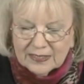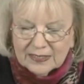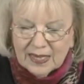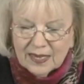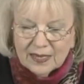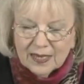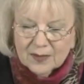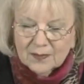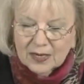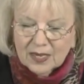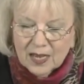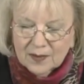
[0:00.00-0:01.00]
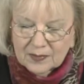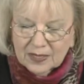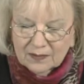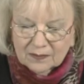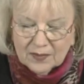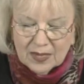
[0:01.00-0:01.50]
See him
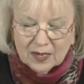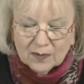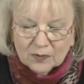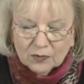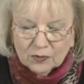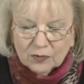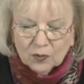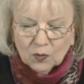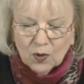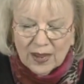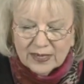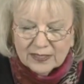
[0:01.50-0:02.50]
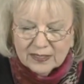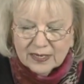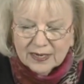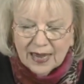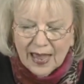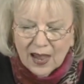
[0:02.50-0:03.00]
accompanying them through the waste
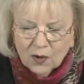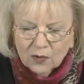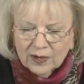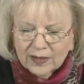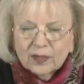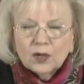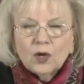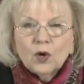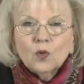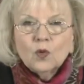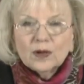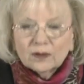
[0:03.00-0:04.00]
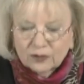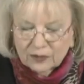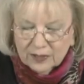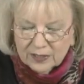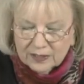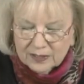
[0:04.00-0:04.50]
and howling
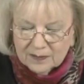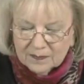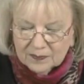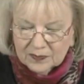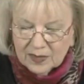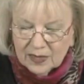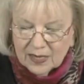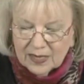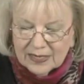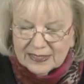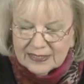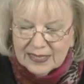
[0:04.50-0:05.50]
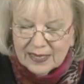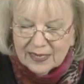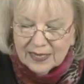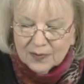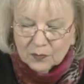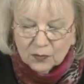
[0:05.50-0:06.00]
wilderness.
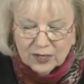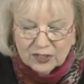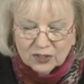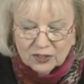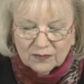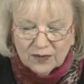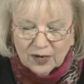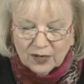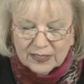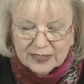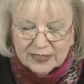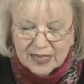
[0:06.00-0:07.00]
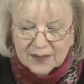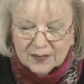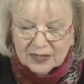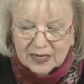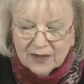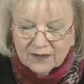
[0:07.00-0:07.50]
See him reach the very
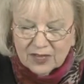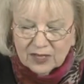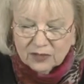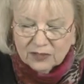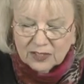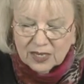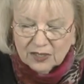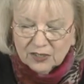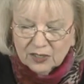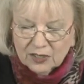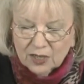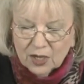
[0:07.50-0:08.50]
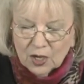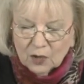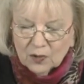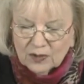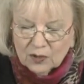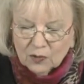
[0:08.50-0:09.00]
summit of intercession
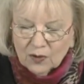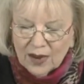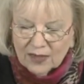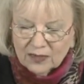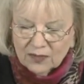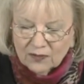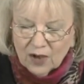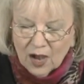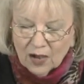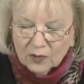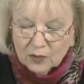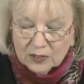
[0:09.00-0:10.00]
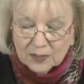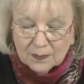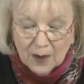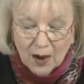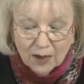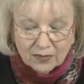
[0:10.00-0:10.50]
when the wrath of God was
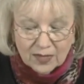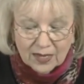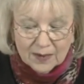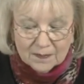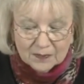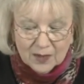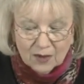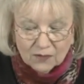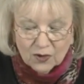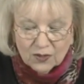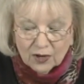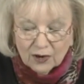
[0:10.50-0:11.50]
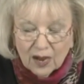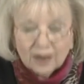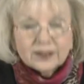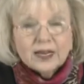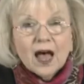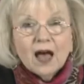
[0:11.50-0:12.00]
upon them for their
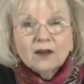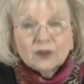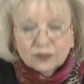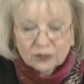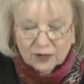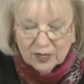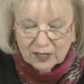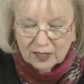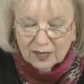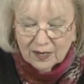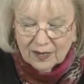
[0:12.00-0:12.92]
idolatry,